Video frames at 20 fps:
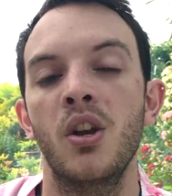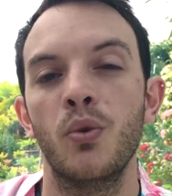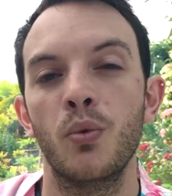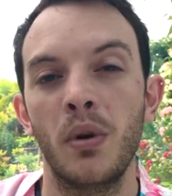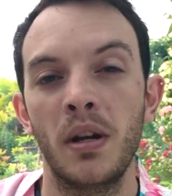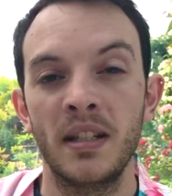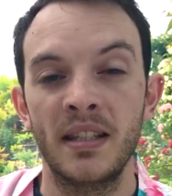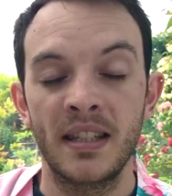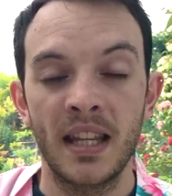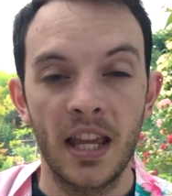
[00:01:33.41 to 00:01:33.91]

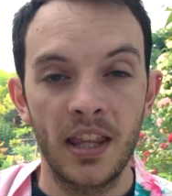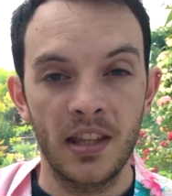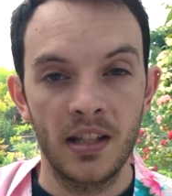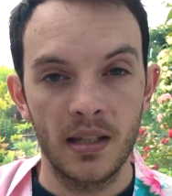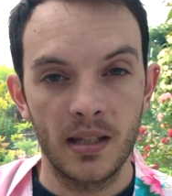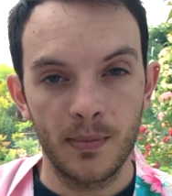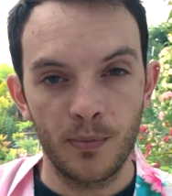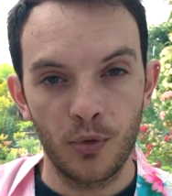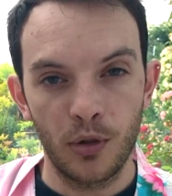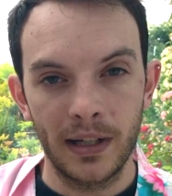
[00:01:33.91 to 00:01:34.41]
whereas Death
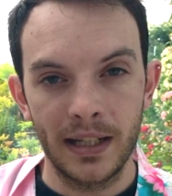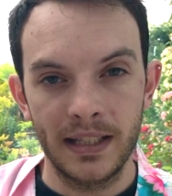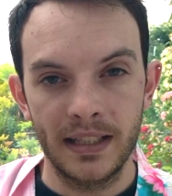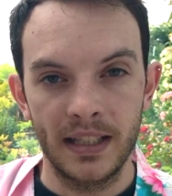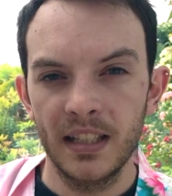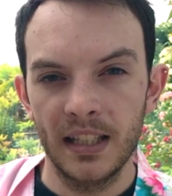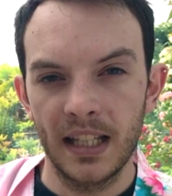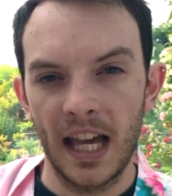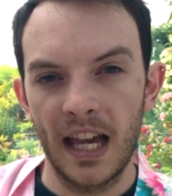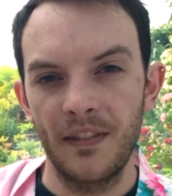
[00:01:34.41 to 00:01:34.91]
in Spring
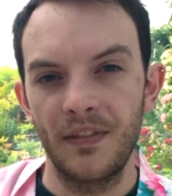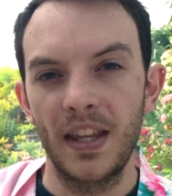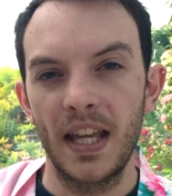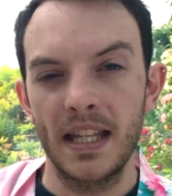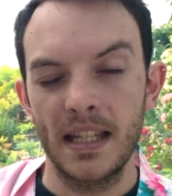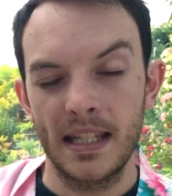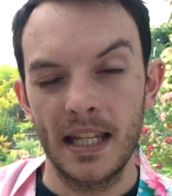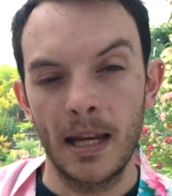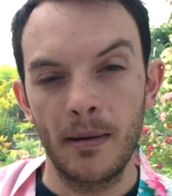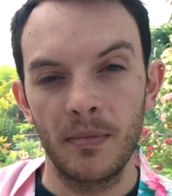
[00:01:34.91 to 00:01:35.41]
didn't have
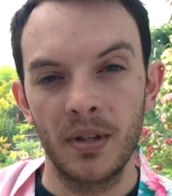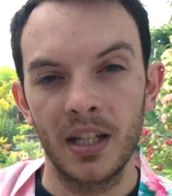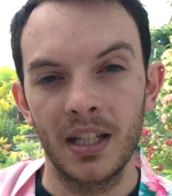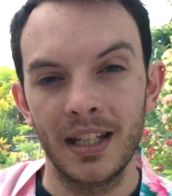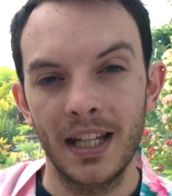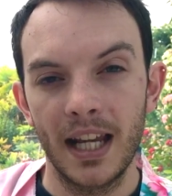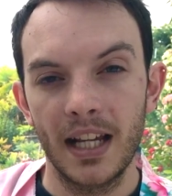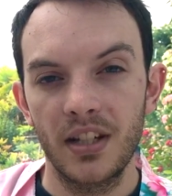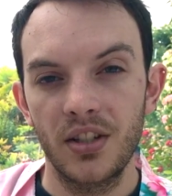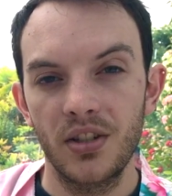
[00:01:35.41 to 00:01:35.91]
that same
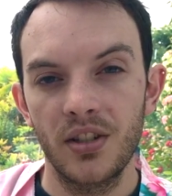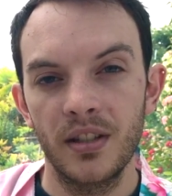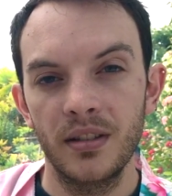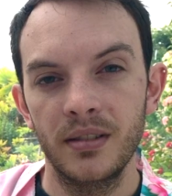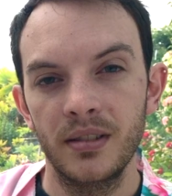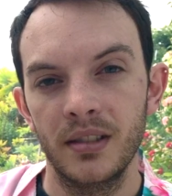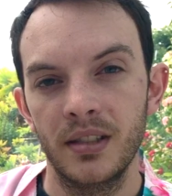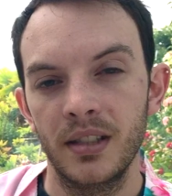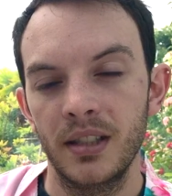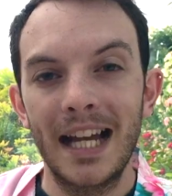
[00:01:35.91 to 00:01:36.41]

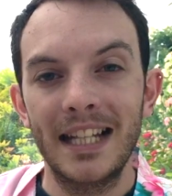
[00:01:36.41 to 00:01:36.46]
connection.